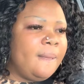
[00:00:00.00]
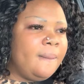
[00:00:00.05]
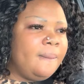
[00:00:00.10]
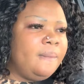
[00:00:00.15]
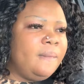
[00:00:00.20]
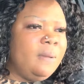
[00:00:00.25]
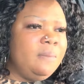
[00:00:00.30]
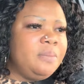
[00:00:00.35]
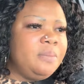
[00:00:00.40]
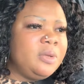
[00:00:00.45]

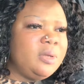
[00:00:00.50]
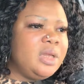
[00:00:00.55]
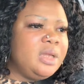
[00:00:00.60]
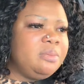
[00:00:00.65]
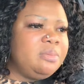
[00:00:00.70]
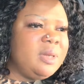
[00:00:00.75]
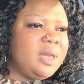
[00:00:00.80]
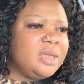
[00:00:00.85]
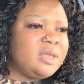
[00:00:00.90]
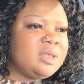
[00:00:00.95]
Not be only
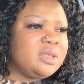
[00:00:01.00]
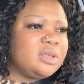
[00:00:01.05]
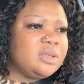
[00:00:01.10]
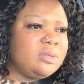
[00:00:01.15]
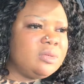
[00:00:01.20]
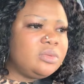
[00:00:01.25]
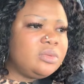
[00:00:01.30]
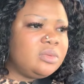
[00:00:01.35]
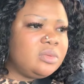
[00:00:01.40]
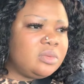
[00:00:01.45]

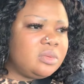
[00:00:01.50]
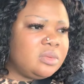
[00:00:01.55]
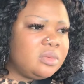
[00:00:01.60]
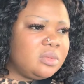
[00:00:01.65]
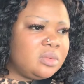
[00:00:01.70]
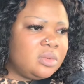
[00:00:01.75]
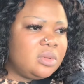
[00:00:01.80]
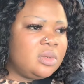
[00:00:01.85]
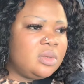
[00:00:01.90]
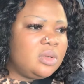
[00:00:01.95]
blessing, no.
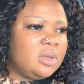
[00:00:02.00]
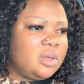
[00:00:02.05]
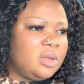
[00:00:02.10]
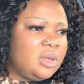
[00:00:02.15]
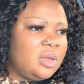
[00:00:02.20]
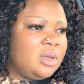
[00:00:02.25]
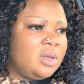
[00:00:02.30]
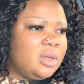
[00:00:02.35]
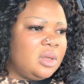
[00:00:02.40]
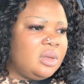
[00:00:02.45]

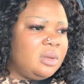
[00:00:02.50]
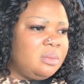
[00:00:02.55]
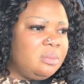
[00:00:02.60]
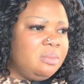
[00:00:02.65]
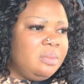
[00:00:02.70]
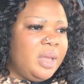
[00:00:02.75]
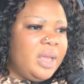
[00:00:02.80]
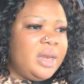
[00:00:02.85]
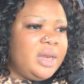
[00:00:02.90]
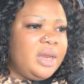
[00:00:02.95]

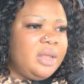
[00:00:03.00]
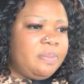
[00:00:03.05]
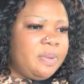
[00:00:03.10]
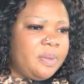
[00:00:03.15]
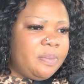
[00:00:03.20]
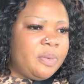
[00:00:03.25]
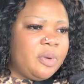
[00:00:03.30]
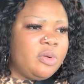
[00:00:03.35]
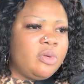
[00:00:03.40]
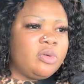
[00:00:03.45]
Many
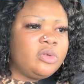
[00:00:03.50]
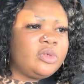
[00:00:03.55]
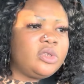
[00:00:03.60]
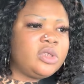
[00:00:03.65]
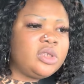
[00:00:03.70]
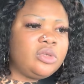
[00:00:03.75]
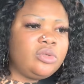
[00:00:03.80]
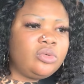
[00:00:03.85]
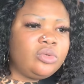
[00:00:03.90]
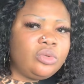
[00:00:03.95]
people go
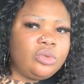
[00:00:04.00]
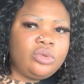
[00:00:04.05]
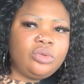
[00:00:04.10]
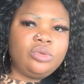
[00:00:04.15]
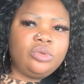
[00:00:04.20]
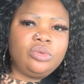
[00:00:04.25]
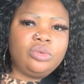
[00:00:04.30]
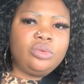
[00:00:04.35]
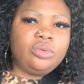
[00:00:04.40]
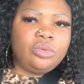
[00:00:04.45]
see do
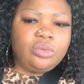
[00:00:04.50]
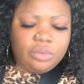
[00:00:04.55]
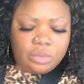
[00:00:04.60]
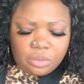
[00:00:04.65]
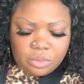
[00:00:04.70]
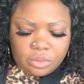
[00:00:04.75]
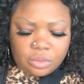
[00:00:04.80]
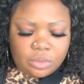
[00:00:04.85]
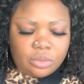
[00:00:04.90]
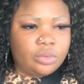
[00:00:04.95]
you.
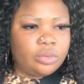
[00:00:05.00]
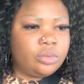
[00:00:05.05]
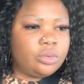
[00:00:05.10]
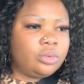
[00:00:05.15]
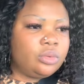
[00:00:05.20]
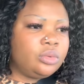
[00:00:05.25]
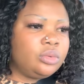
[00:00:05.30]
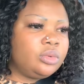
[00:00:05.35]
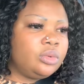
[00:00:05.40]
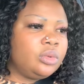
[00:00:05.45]

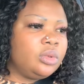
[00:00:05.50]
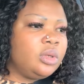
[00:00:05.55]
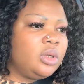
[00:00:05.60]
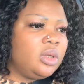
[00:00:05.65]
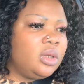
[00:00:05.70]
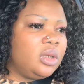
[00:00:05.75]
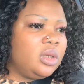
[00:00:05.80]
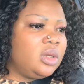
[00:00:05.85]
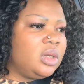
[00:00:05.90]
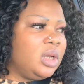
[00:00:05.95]

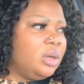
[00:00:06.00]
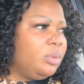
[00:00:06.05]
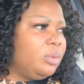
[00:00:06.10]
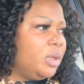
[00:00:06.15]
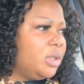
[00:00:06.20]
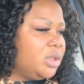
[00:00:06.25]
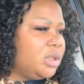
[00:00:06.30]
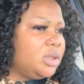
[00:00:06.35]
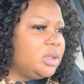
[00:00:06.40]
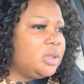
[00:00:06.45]
Now
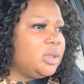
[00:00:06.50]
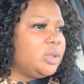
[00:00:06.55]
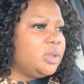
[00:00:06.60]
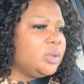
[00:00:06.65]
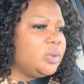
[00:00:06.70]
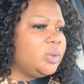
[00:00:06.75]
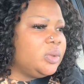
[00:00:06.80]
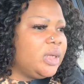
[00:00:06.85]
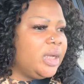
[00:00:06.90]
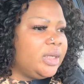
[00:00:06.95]
wait till you
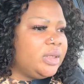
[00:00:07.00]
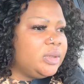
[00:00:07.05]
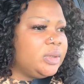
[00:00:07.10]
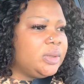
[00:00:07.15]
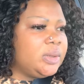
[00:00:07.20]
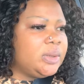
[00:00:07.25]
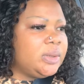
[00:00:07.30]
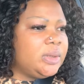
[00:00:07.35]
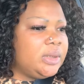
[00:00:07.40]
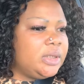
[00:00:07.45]
so now you
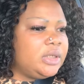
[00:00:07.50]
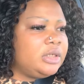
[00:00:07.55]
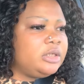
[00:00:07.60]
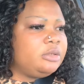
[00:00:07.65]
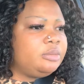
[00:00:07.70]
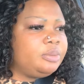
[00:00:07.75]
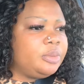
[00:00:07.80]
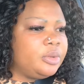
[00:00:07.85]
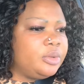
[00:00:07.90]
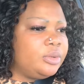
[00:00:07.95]
go
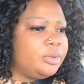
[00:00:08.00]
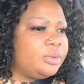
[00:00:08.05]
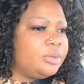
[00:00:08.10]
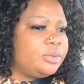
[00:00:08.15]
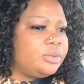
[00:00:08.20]
reap.